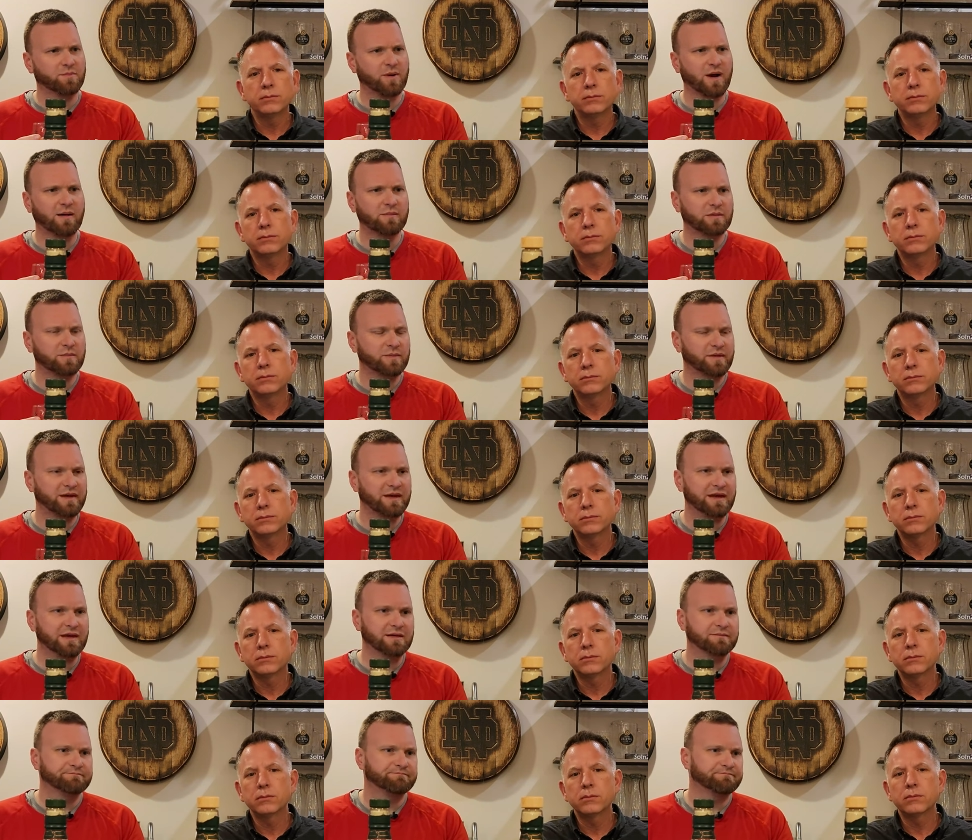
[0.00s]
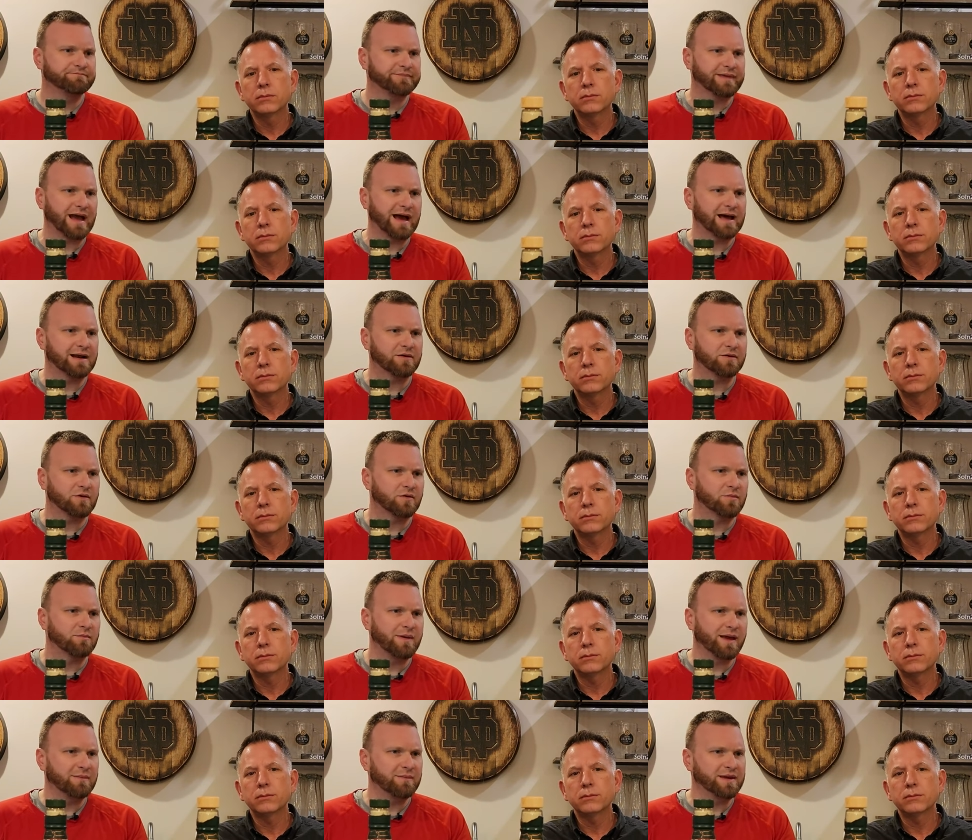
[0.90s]
Speaker 1: probably I don't
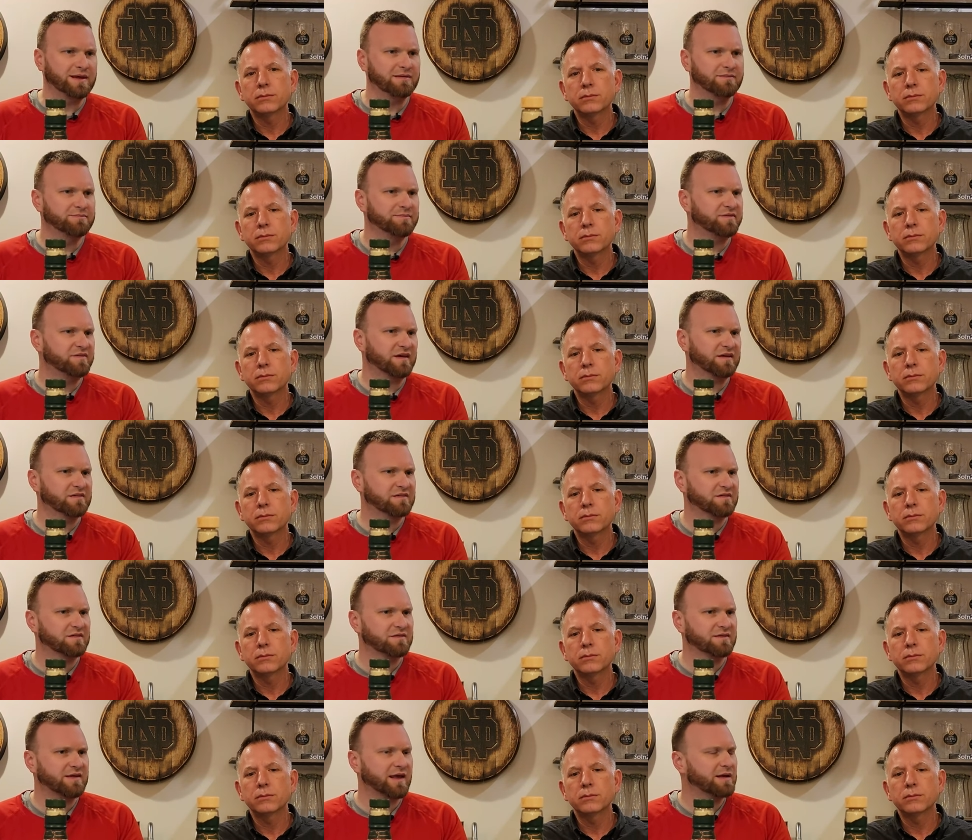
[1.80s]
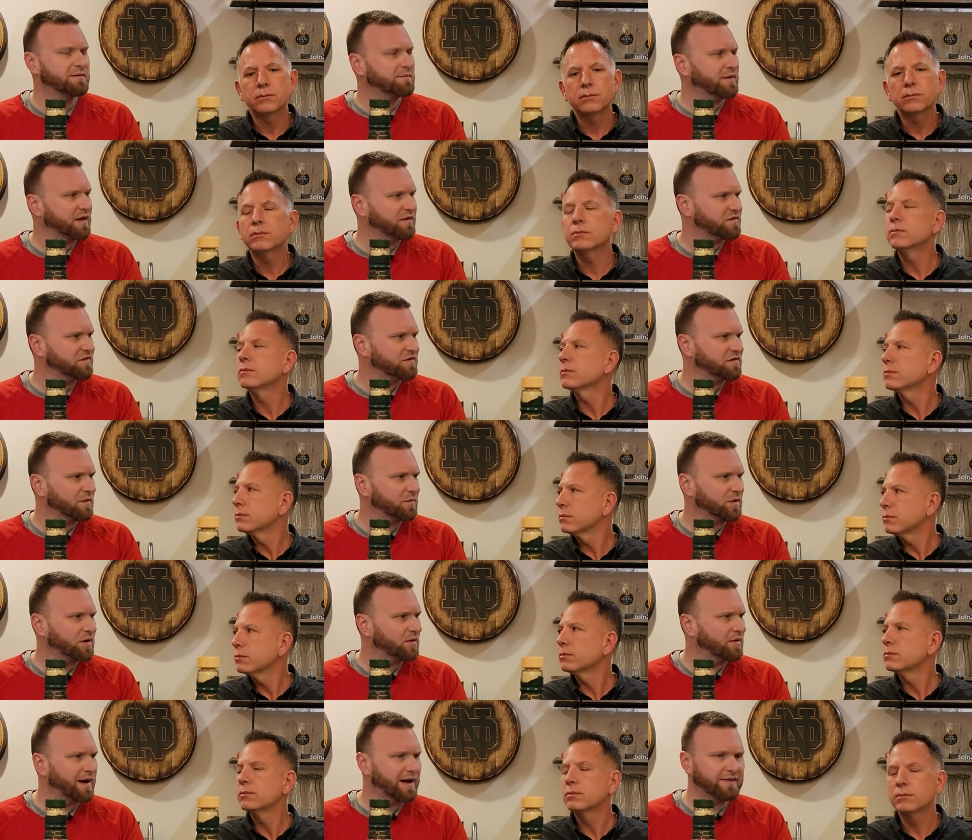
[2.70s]
know, maybe six, ten months,
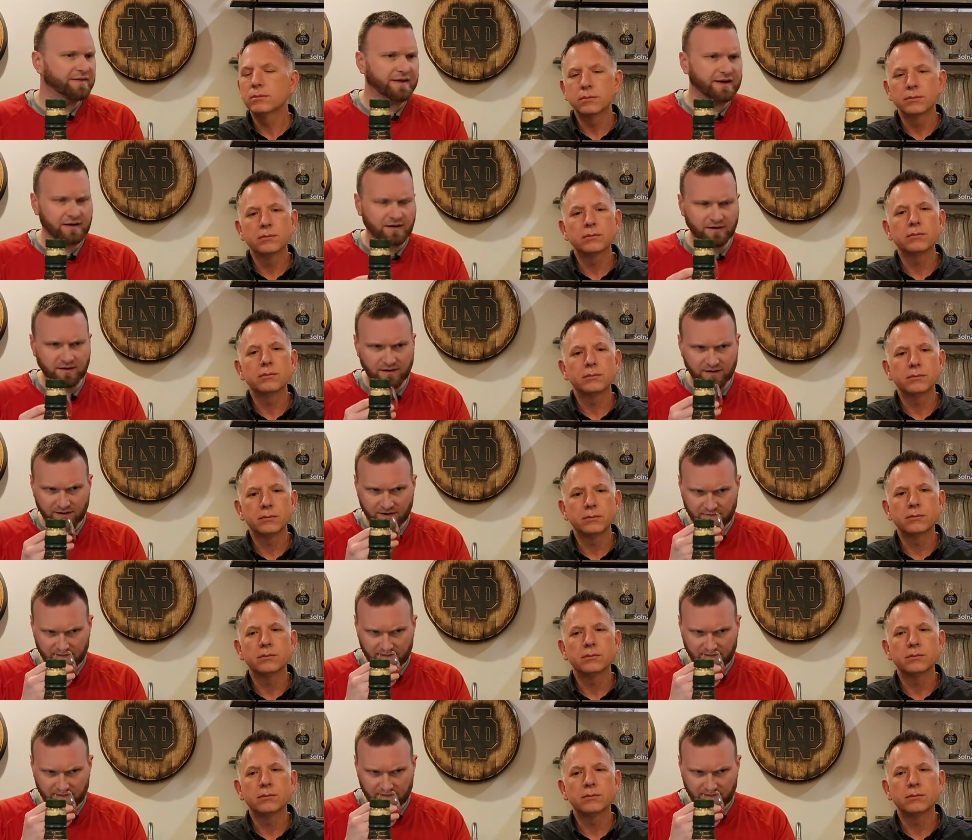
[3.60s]
somewhere around there.